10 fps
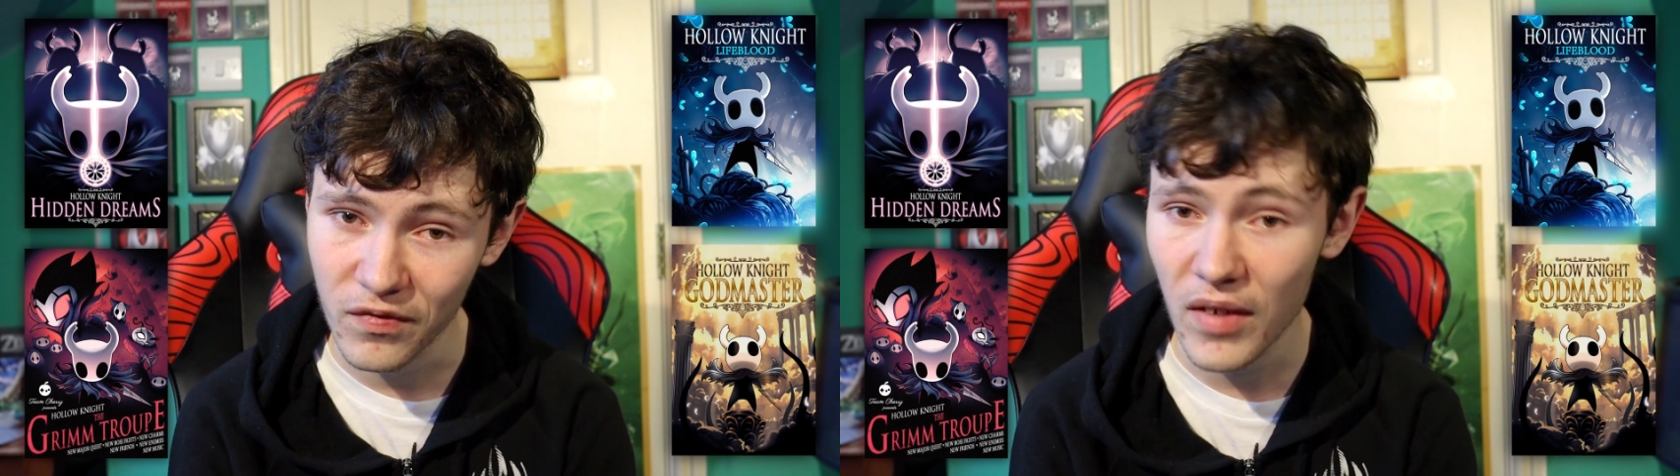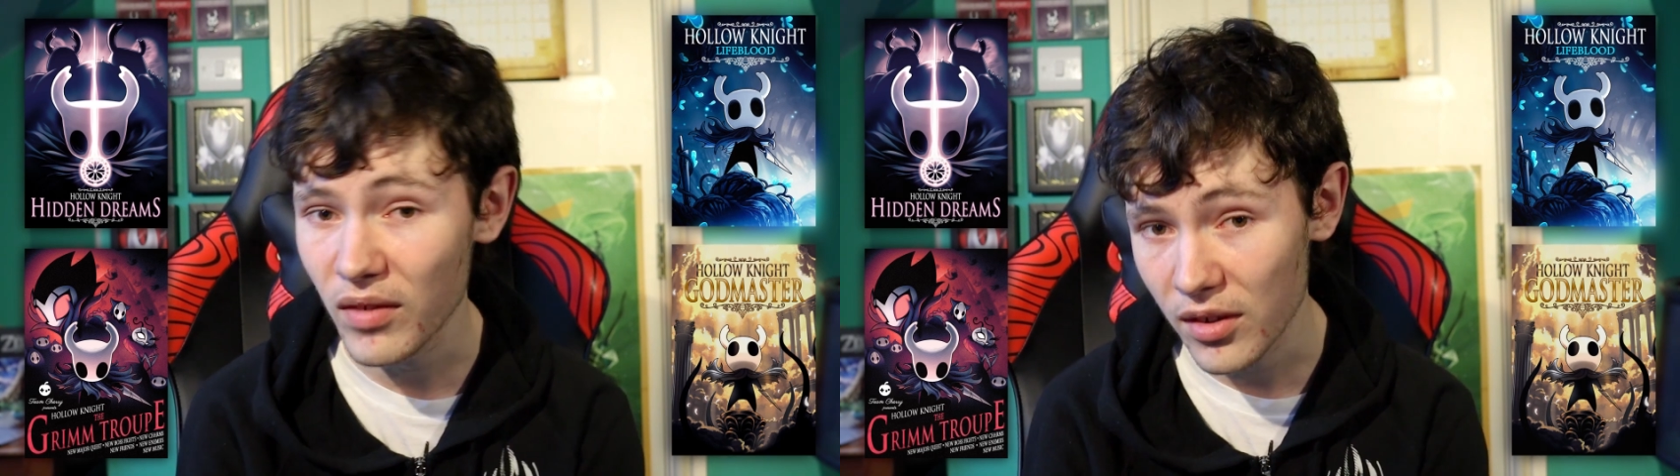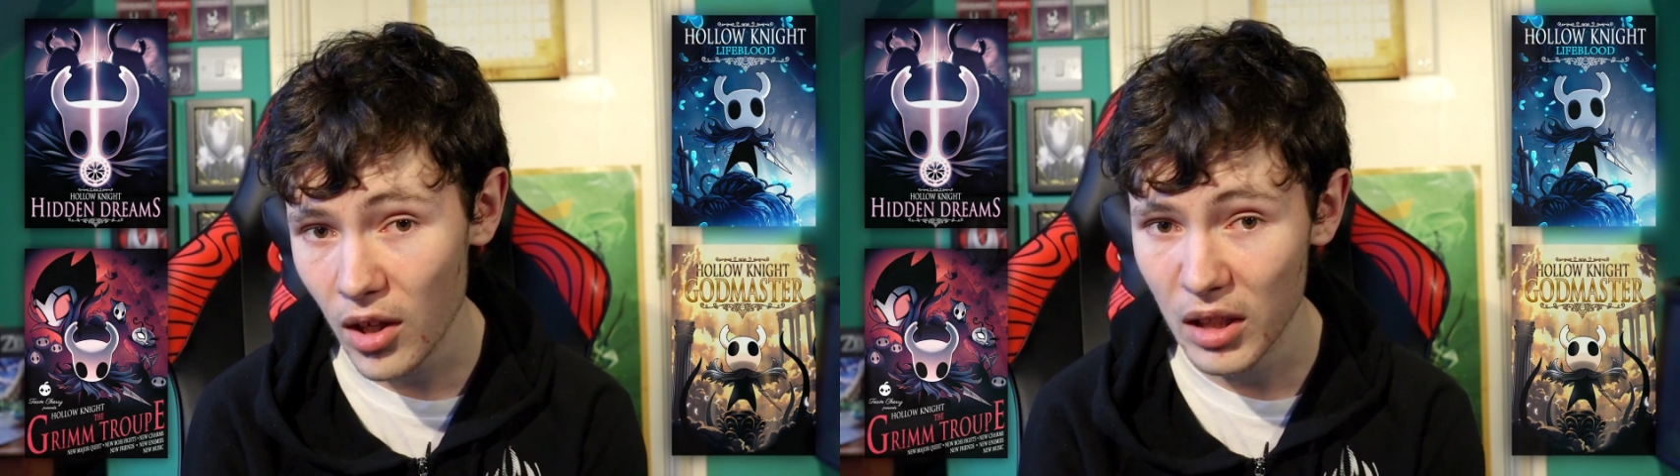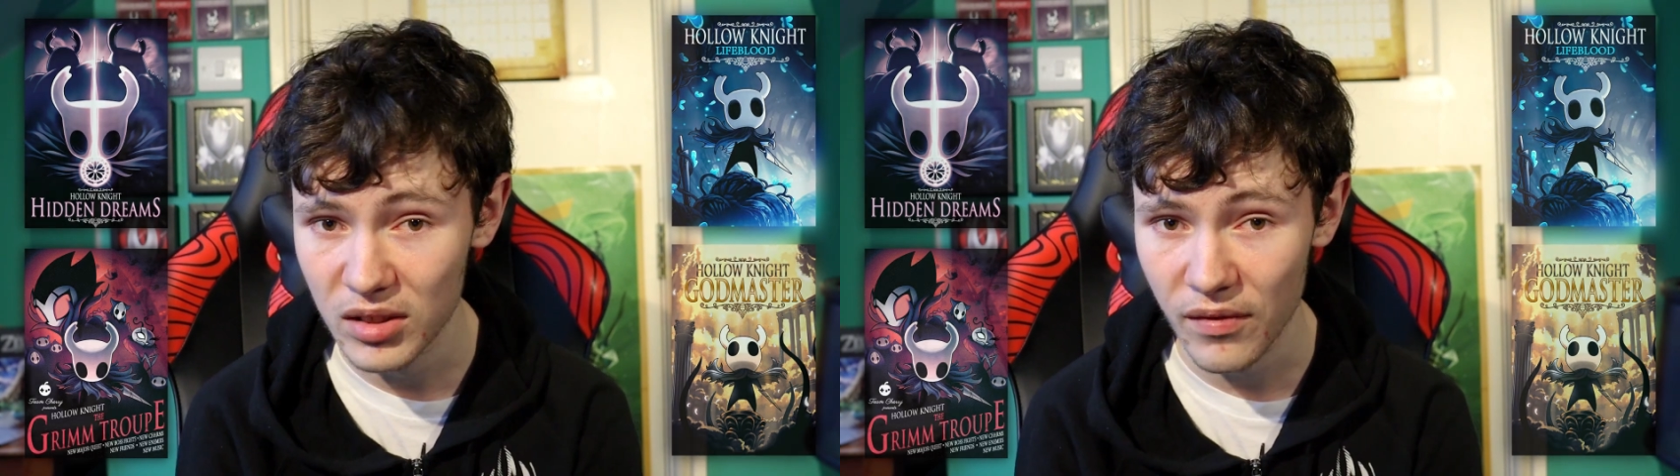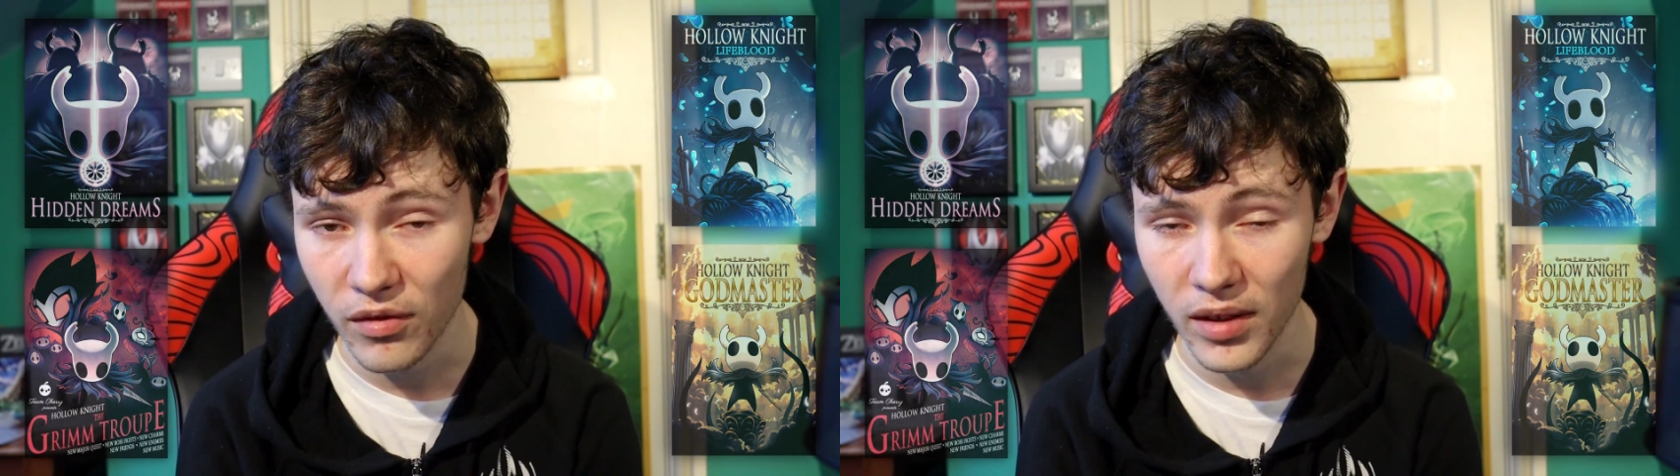
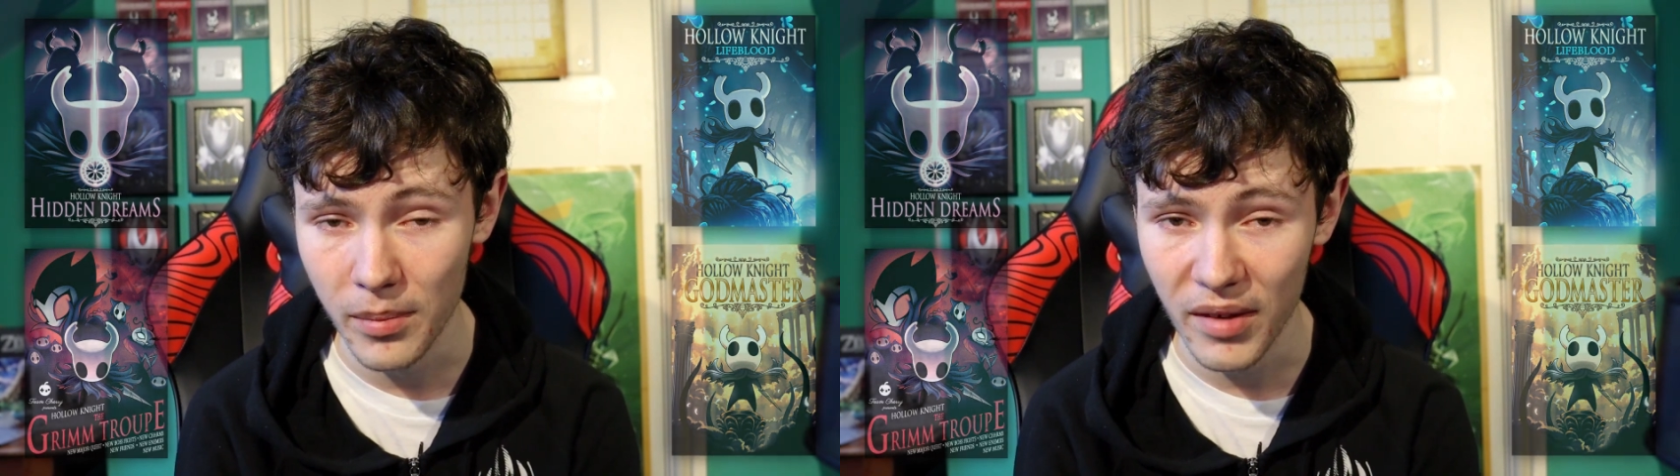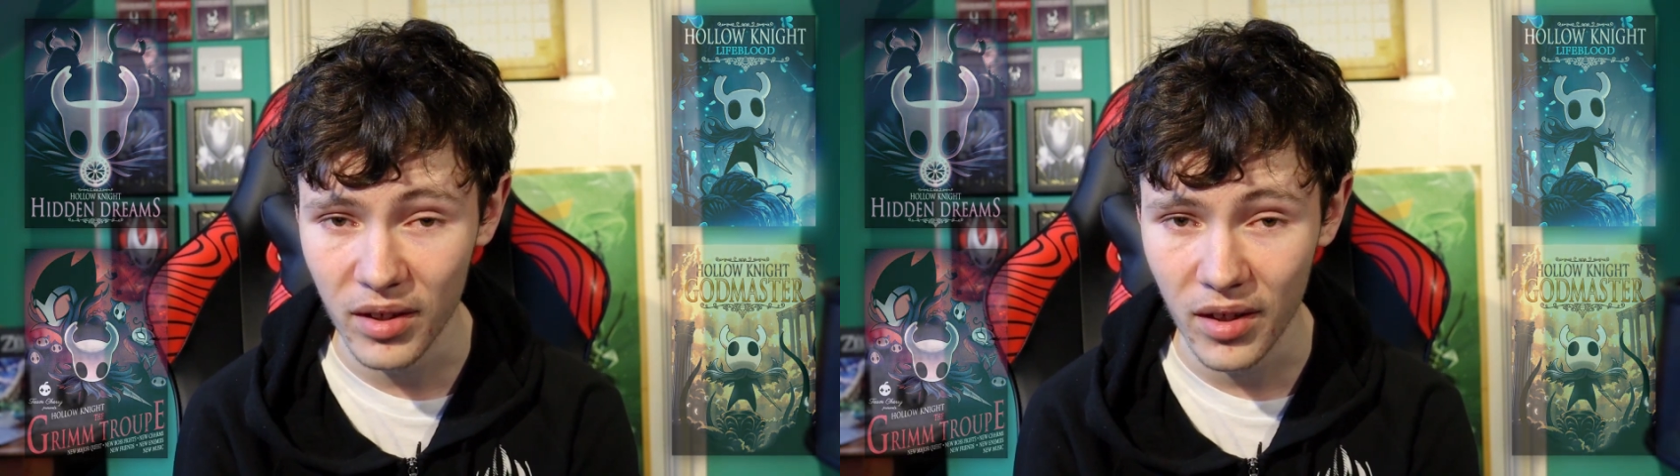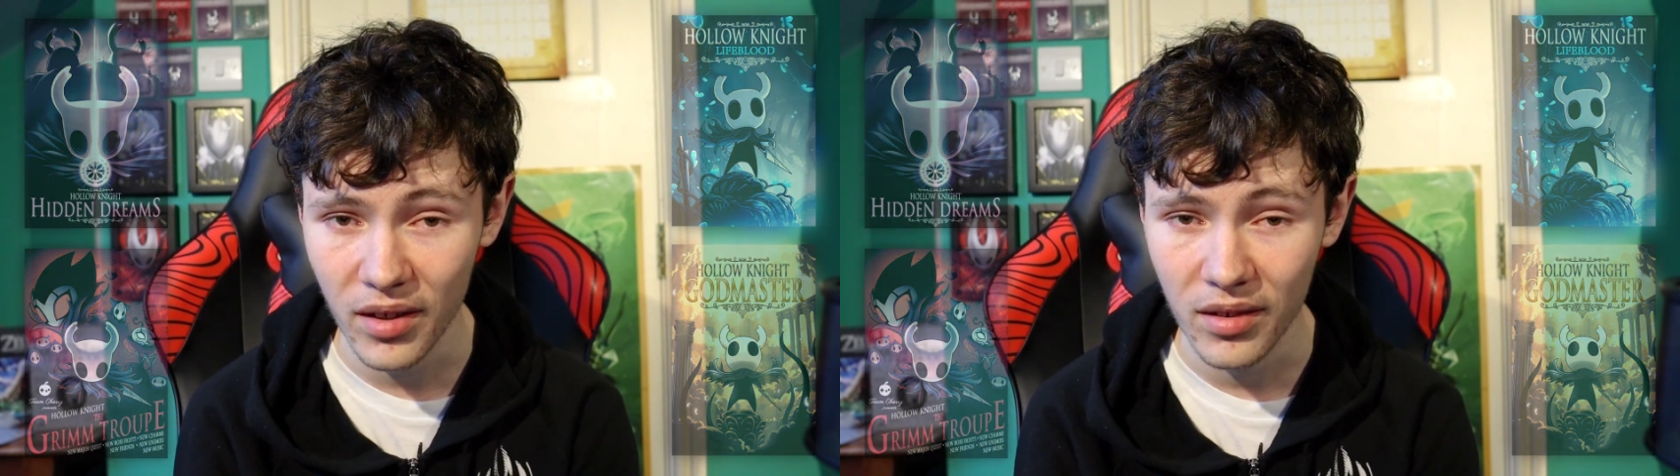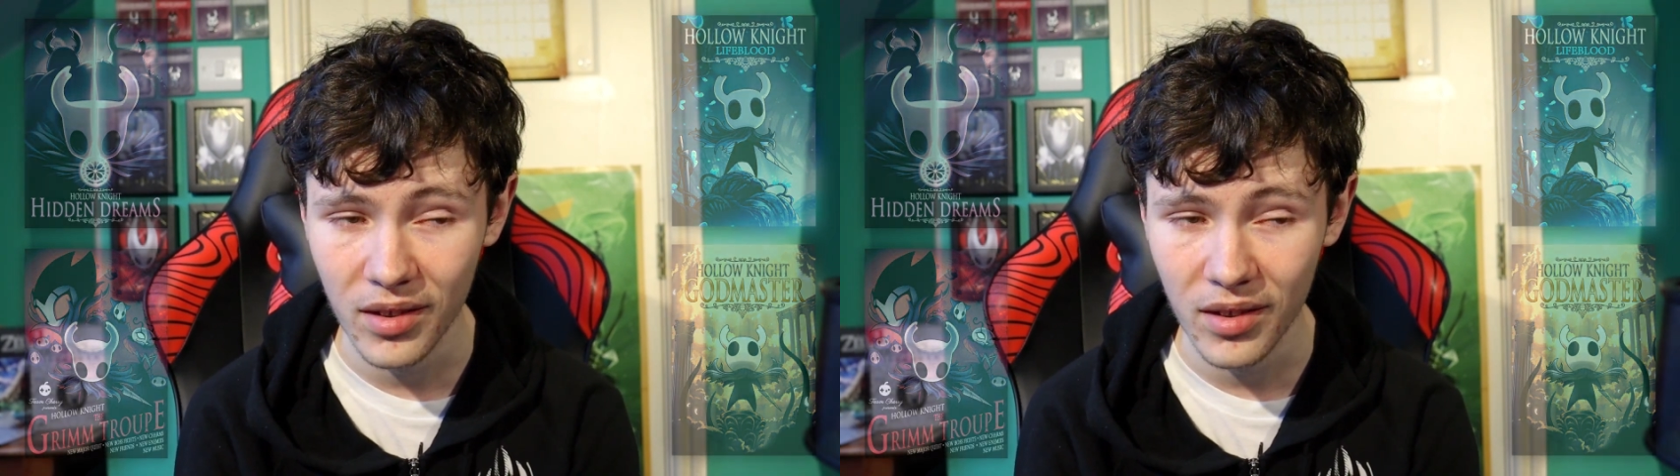$15 if you're in America.